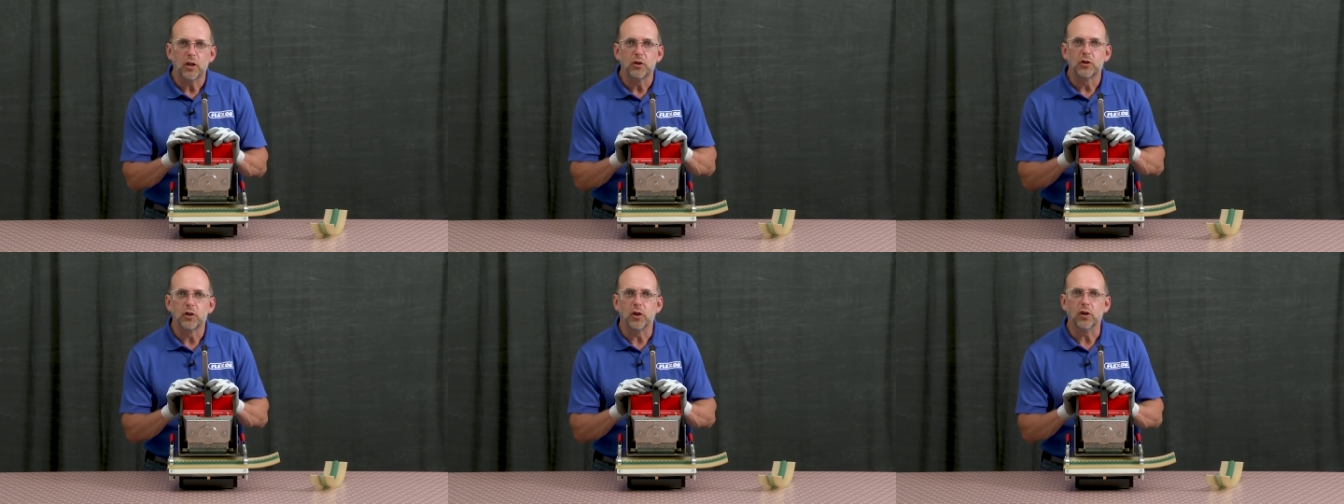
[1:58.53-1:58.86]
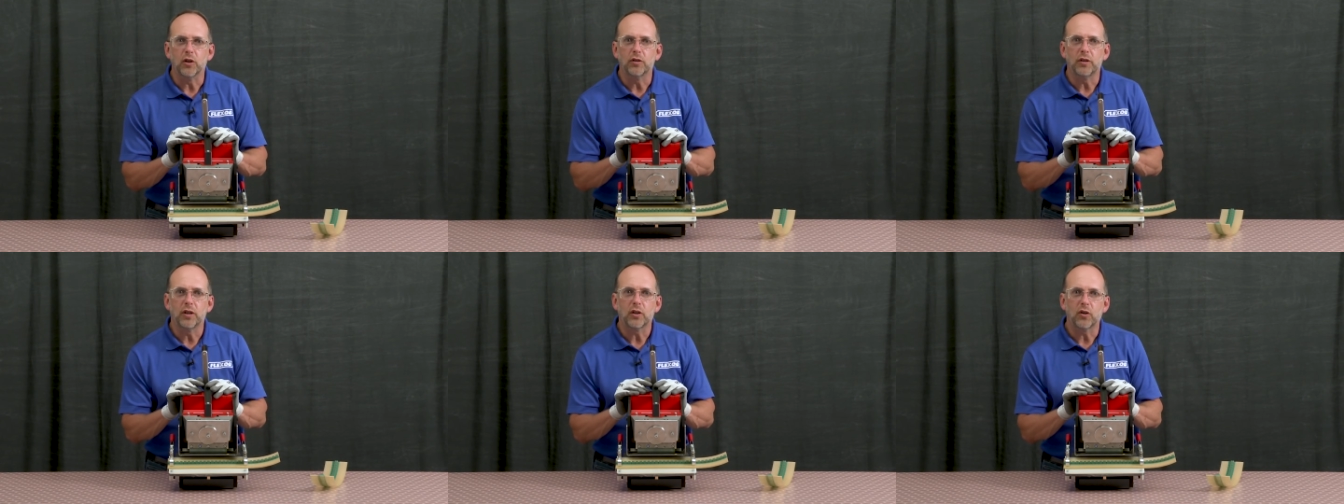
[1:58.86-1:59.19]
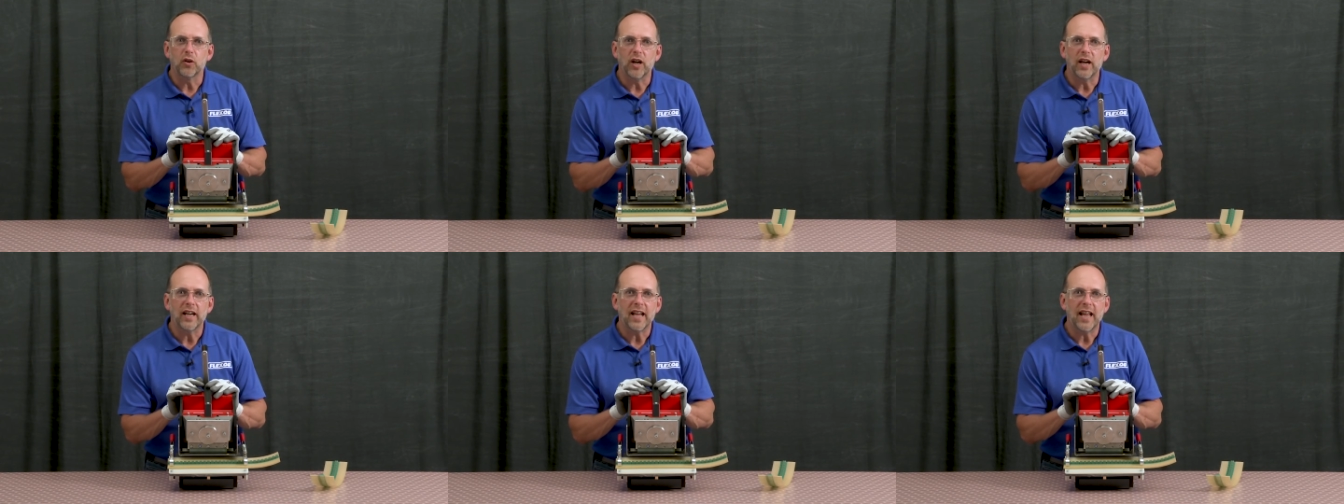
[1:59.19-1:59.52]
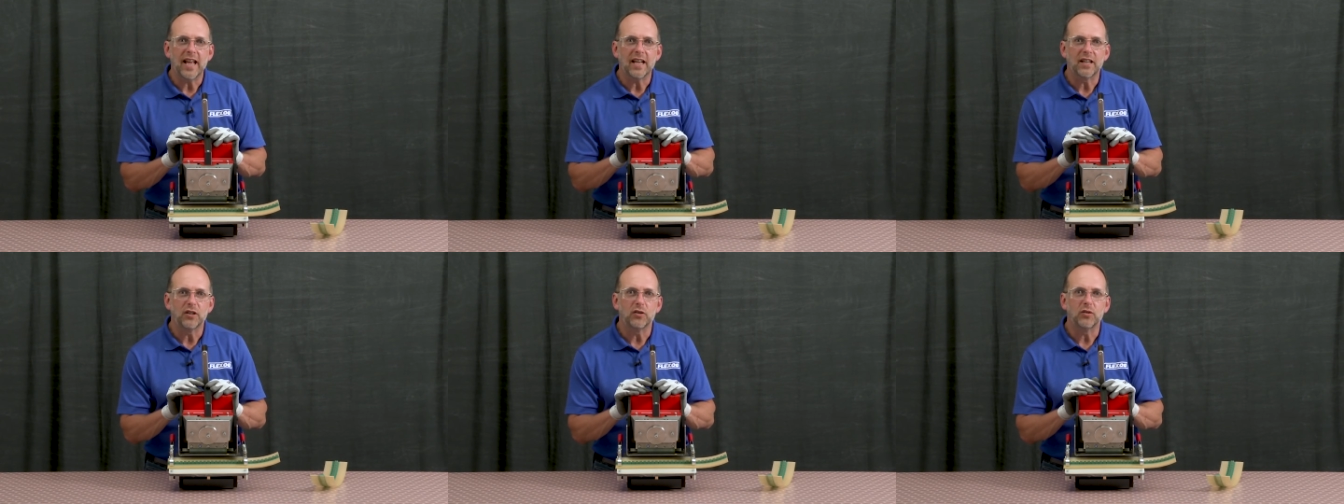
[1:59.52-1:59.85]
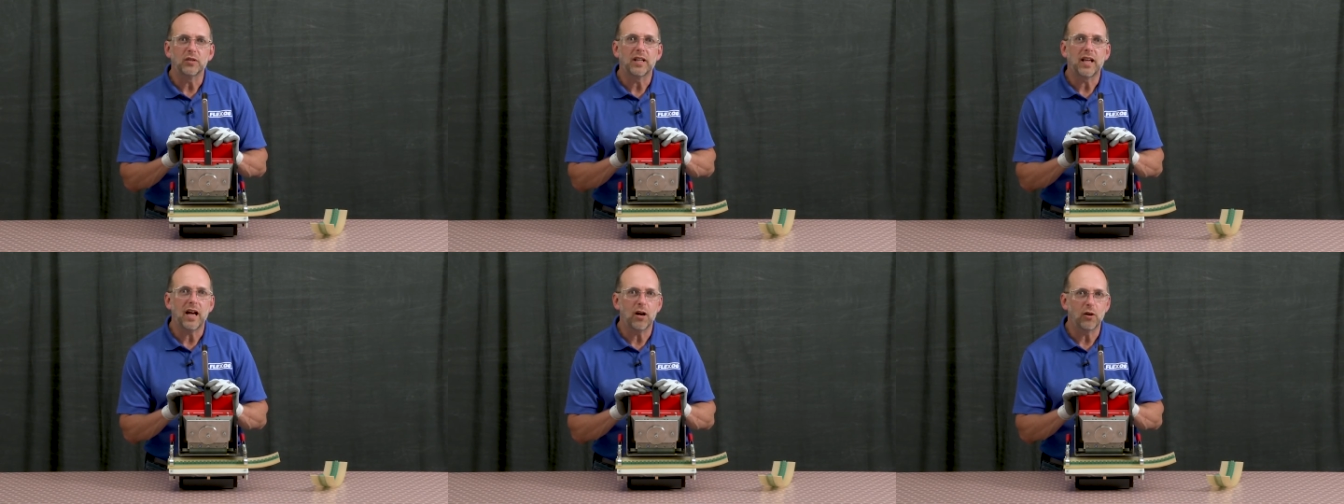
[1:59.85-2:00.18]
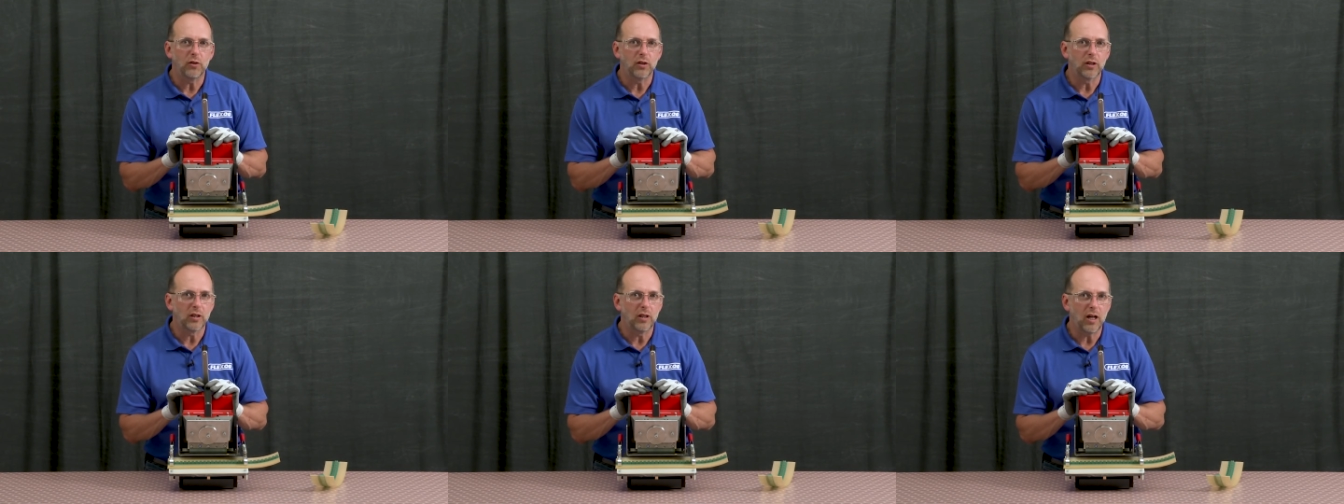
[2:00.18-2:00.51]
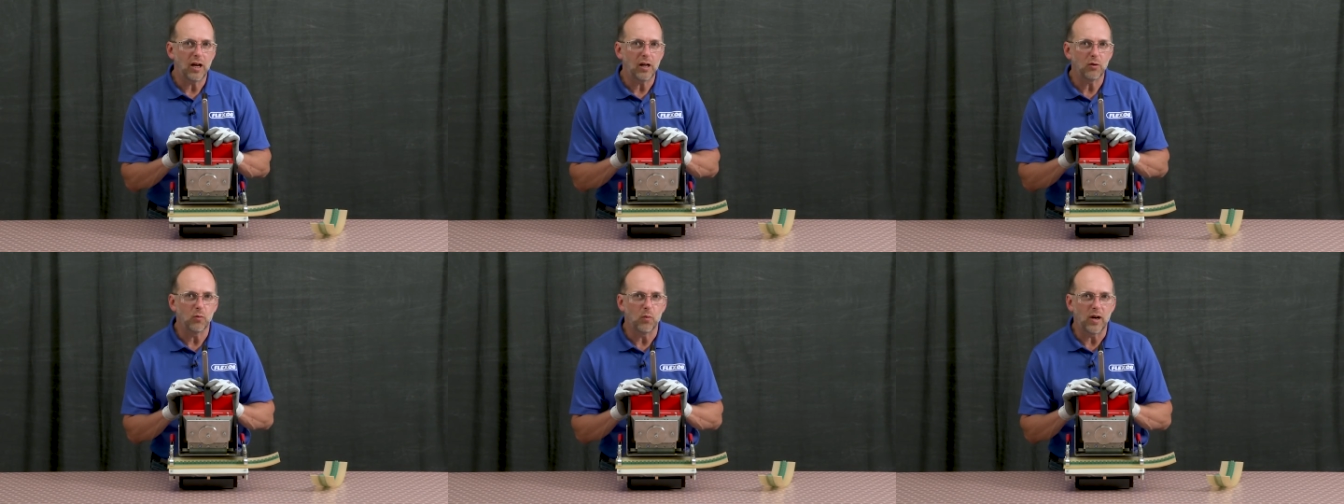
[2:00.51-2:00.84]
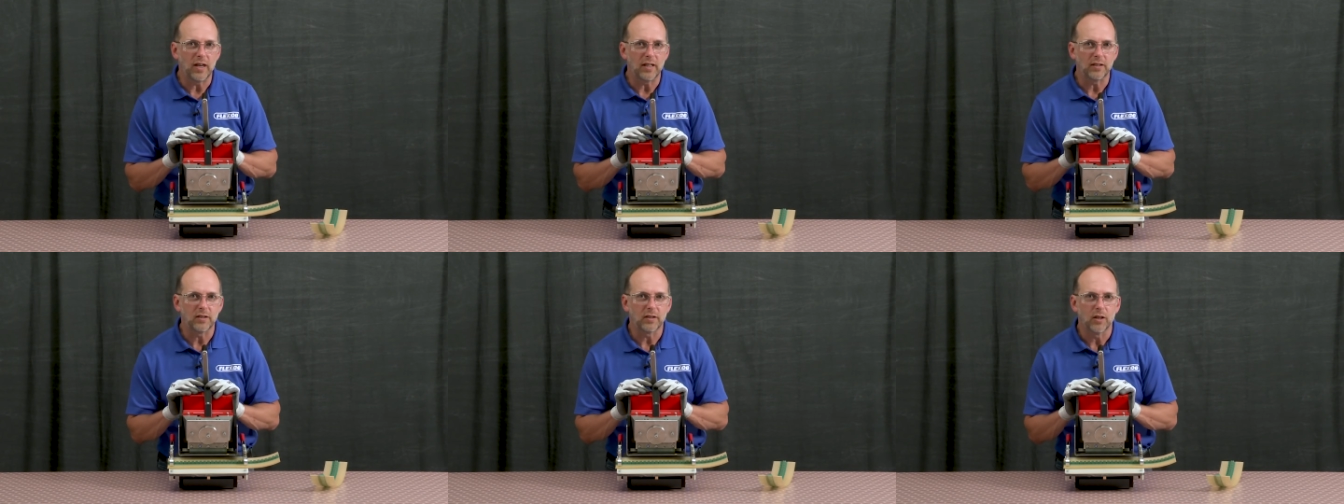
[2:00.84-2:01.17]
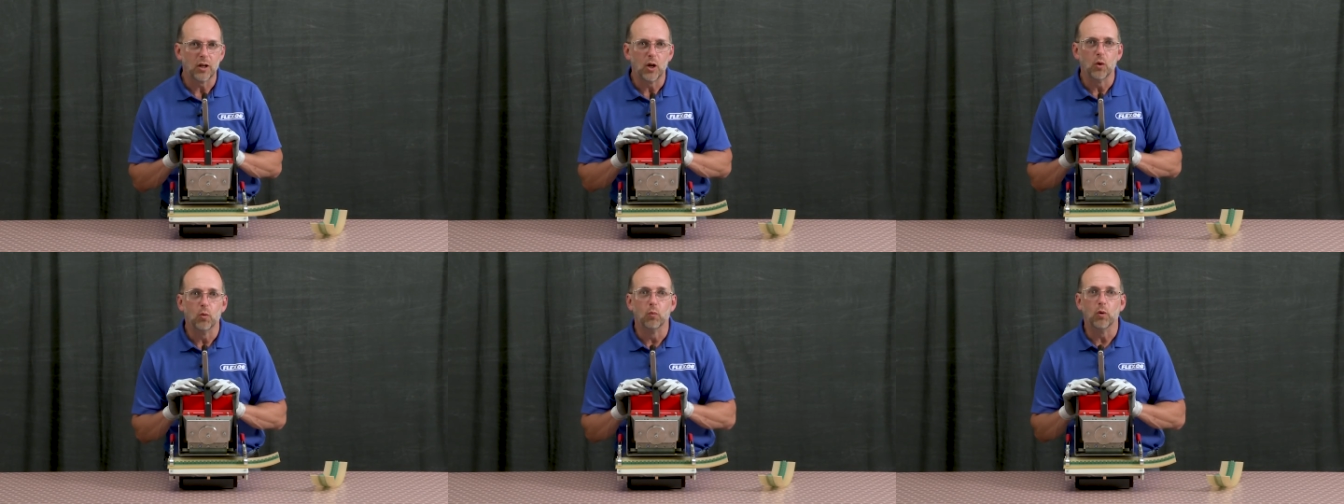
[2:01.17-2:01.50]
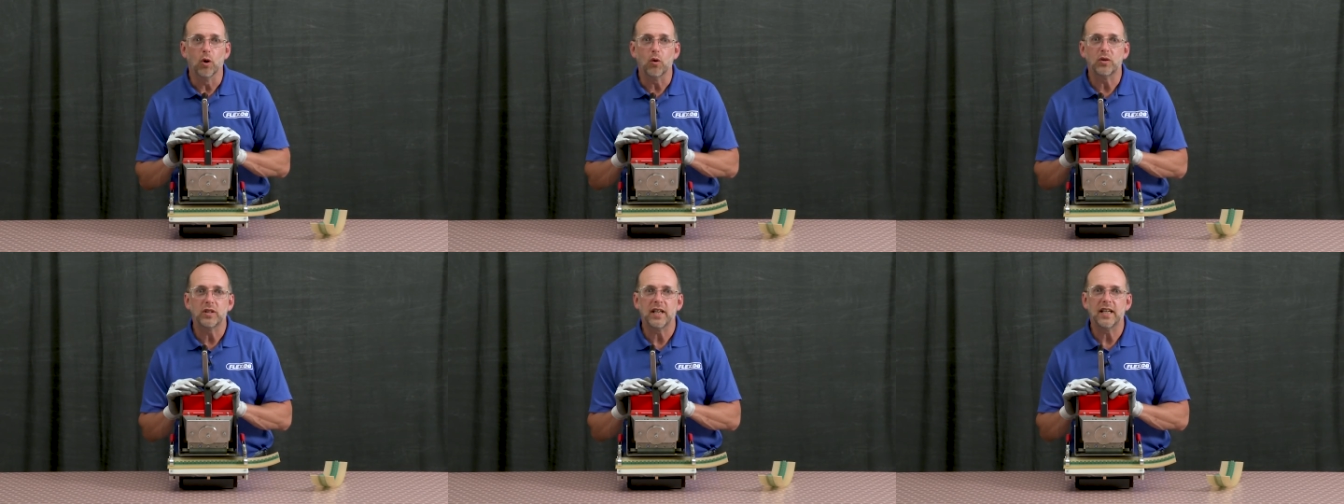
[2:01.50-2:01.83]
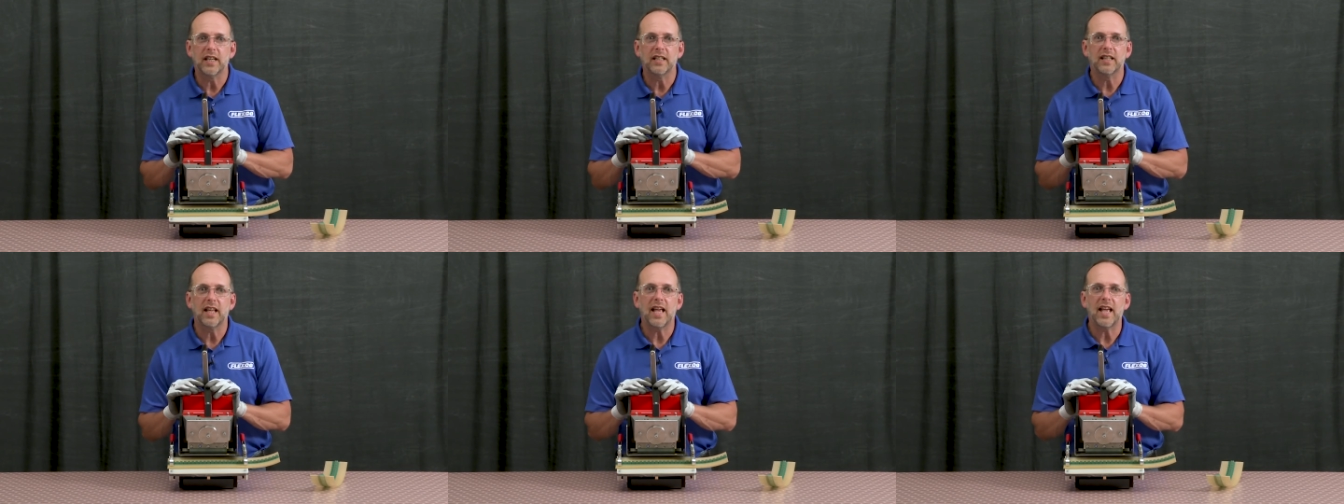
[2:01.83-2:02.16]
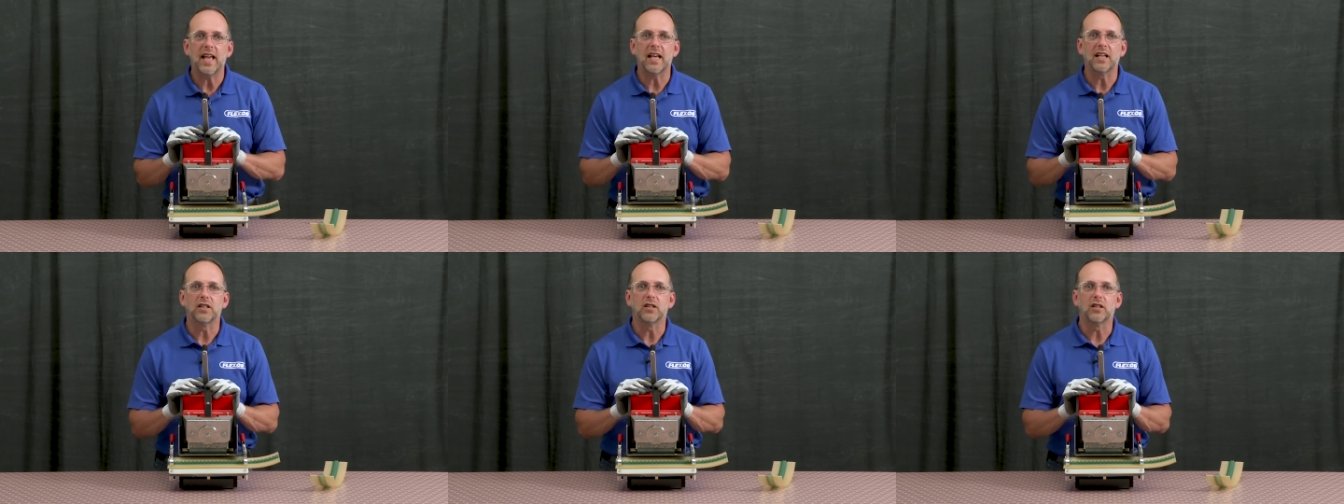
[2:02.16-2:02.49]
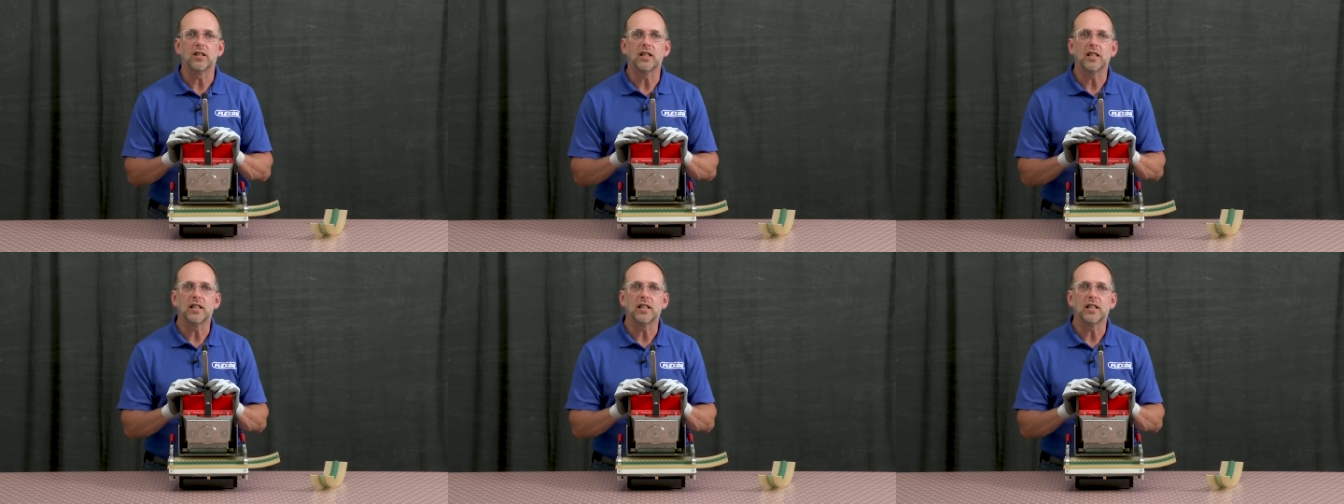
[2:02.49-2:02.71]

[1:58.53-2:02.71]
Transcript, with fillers: turn the crank handle counterclockwise rotating the handle